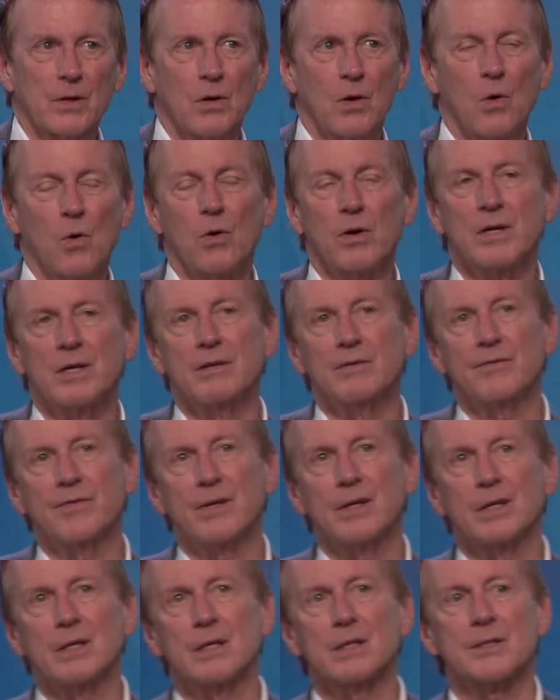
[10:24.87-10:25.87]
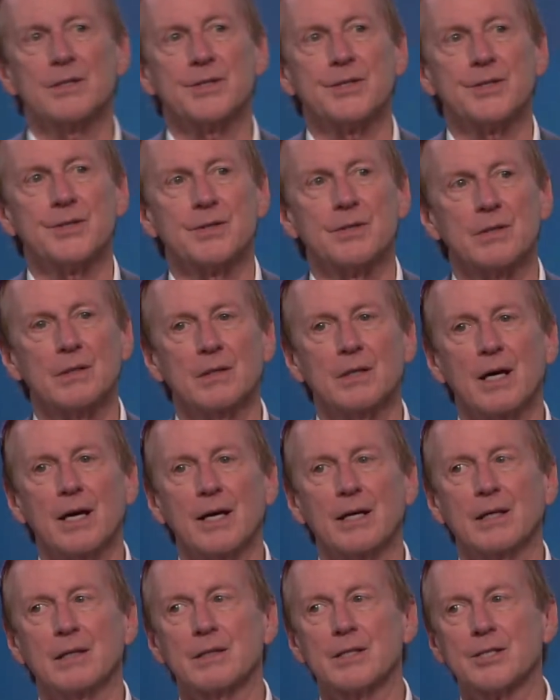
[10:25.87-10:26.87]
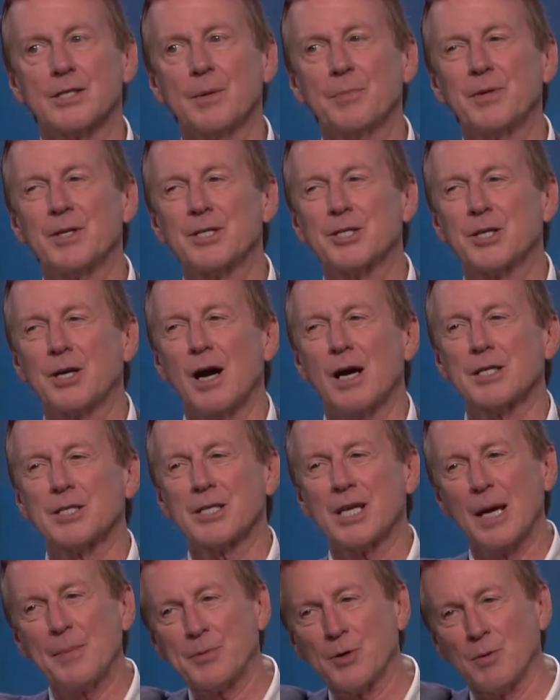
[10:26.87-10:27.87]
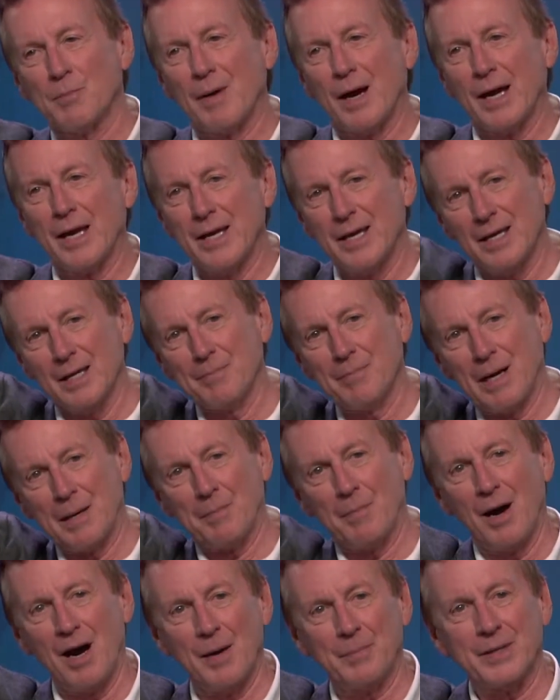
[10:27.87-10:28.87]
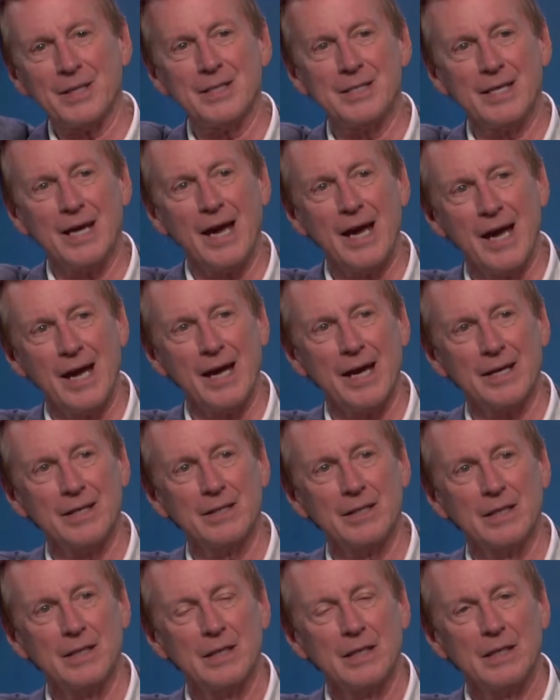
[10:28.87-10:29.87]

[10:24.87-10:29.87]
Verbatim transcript: or if it's like something scotch taped on my head by mom and dad,